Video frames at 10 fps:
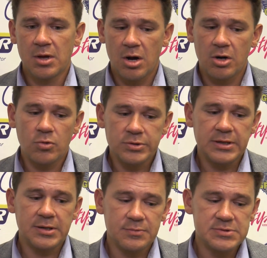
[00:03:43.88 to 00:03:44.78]
our
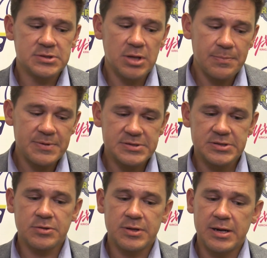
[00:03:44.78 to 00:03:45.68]
goaltender was a lot
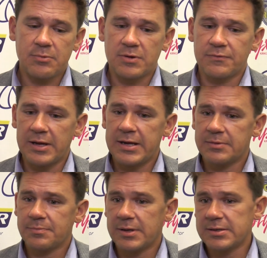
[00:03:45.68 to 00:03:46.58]
busier than I would have
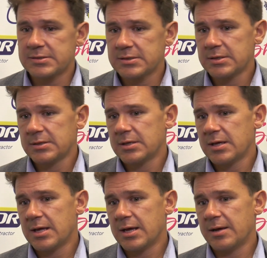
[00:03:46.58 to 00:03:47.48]
liked, but
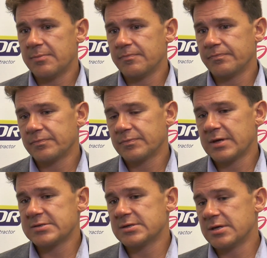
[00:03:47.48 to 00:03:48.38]
um,
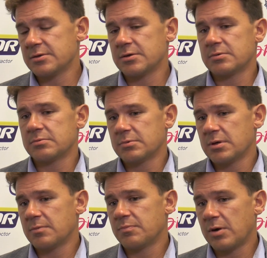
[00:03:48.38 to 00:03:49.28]
that's another
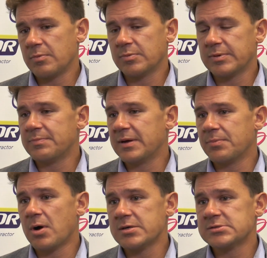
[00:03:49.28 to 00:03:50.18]
uh, probably big
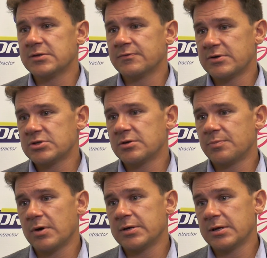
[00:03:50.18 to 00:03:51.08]
positive I should have
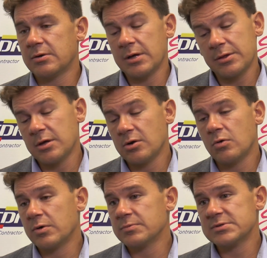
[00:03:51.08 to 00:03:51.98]
pointed out. I thought
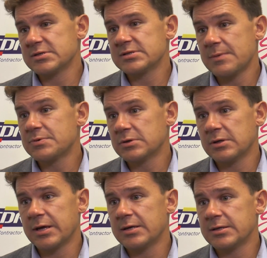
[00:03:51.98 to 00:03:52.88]
Owen was
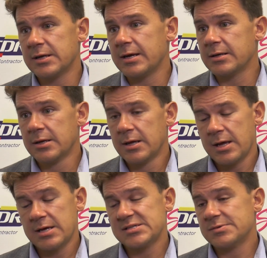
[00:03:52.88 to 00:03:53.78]
exceptional again tonight,
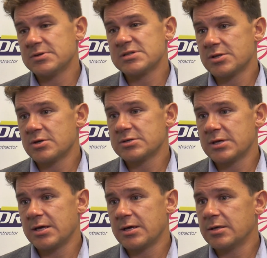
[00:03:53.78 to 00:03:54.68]
as he was
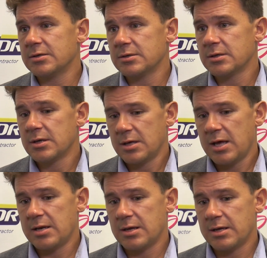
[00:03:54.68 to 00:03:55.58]
Thursday, and
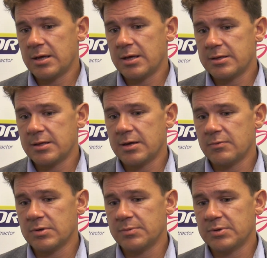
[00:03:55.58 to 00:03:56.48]
and I, I, I
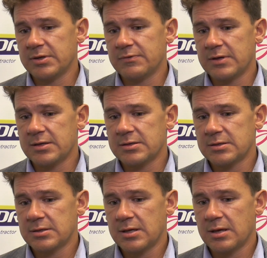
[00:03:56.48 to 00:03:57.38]
really believe that
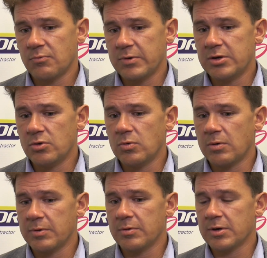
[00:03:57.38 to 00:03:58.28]
um, we knew
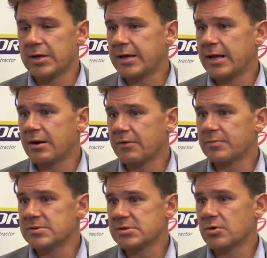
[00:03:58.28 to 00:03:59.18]
what we were going to get out of
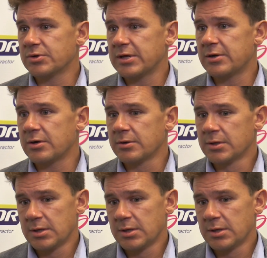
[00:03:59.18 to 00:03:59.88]
him as a goaltender.